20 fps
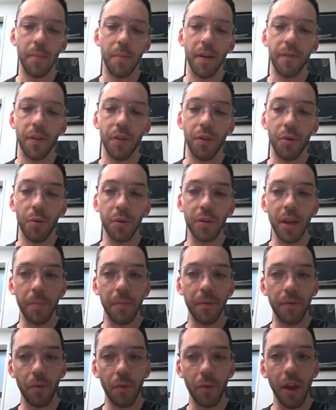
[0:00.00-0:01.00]
If it thaws out
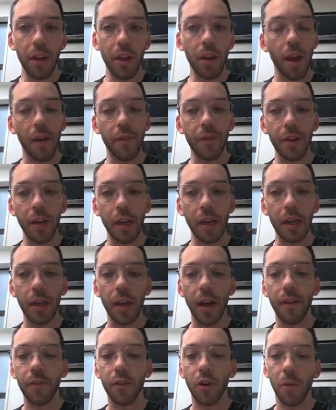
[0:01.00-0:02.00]
before that, you haven't done it
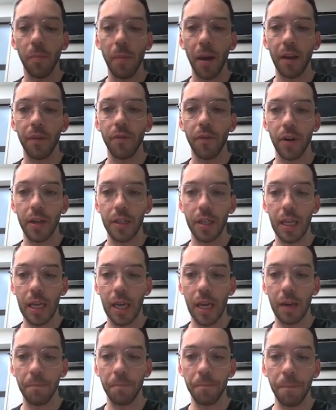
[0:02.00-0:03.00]
enough, go back and freeze it
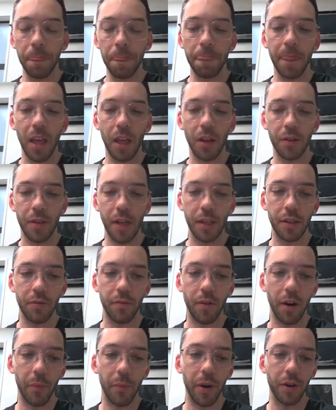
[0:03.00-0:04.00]
again, because that's the
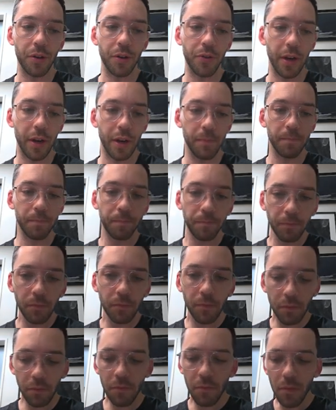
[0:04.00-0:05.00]
right way to treat it.
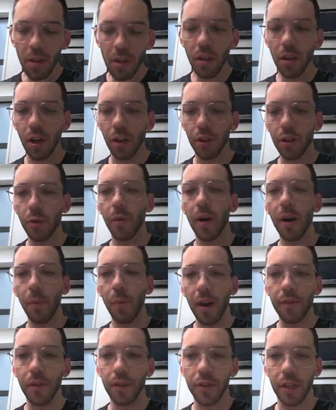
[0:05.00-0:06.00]
You know, do I
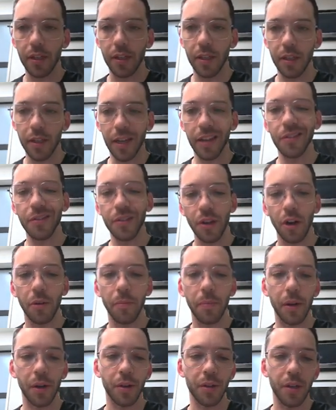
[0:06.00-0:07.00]
wait for 60 seconds? No,
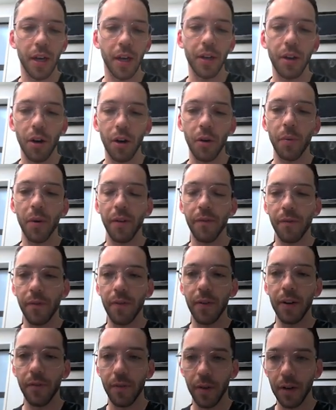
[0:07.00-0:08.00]
because I know when I've
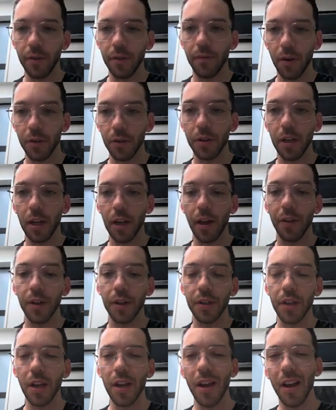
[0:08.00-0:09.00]
frozen it like
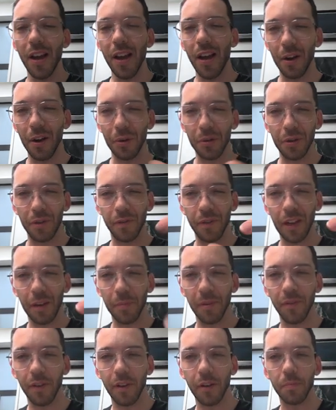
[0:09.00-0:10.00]
this, I also feel
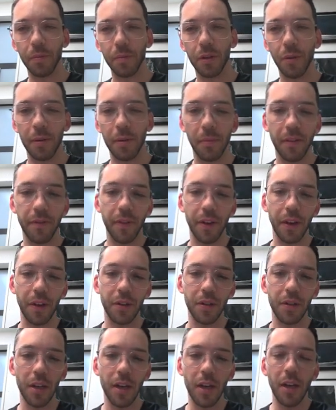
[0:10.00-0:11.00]
it between my
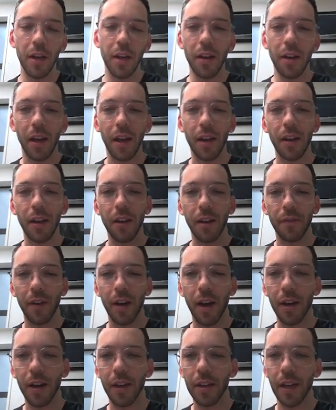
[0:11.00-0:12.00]
fingers, and I've
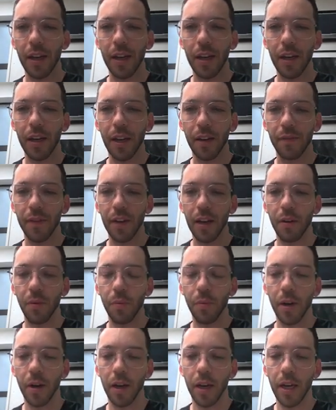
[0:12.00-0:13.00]
kind of done it enough now
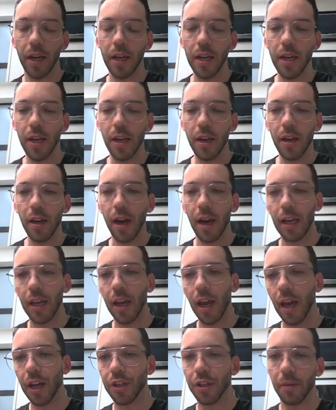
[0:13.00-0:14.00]
where I
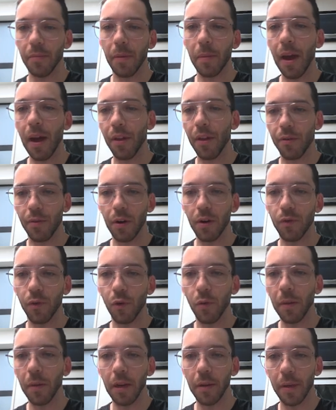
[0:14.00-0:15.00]
gauge them about 3 or
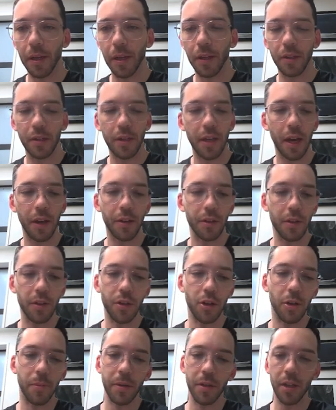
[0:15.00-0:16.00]
4 millimeters down to the
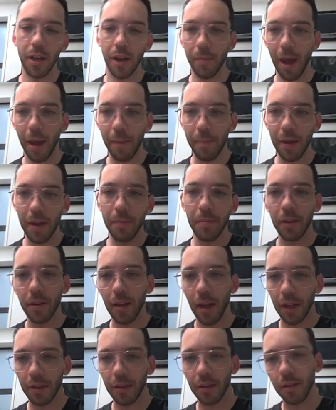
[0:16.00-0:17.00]
dermis, and I'm happy, but
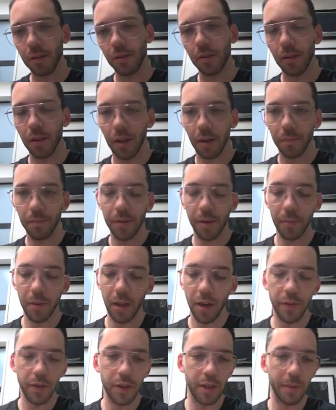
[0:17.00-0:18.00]
that's, you know, something
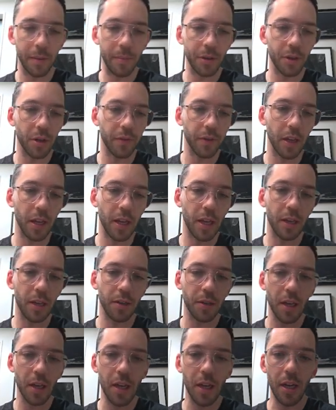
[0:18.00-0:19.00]
that I've established over the
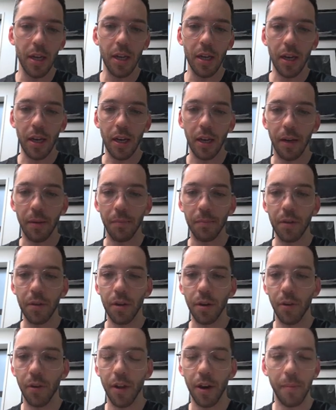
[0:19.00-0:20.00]
years
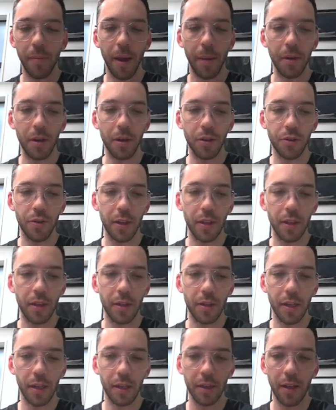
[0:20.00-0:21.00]
to know that I'm happy to treat
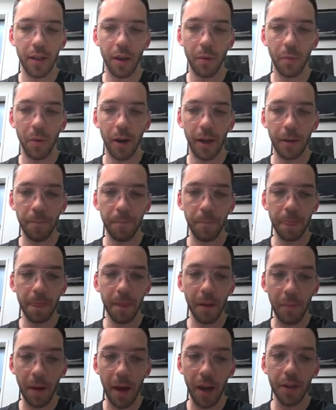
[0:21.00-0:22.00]
these things that way.
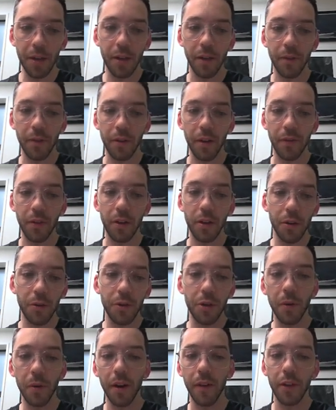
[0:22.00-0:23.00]
But if you're new
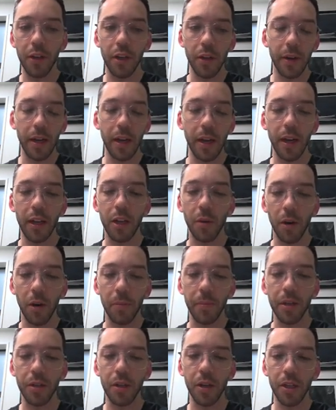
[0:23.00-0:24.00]
to it, if you're doing it and you want
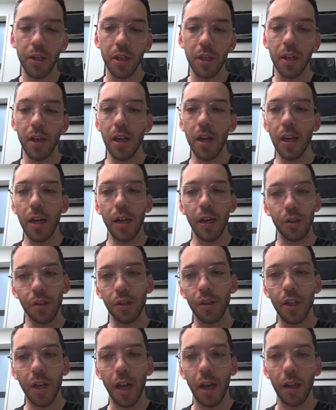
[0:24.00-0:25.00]
to be certain,
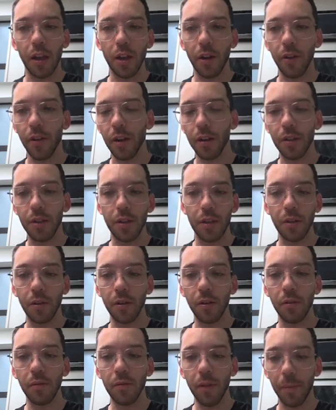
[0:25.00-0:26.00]
just check, you know, that it's
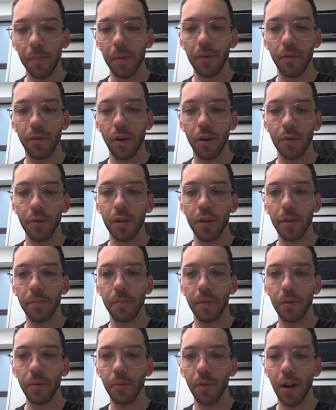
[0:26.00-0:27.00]
still a bit frozen in the
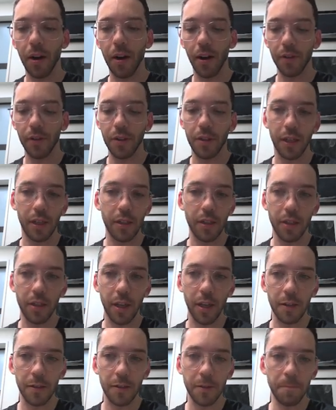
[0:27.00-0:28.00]
middle there after 60
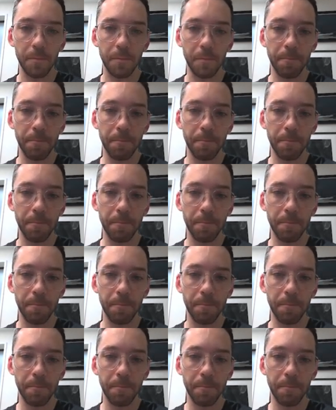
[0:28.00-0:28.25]
seconds.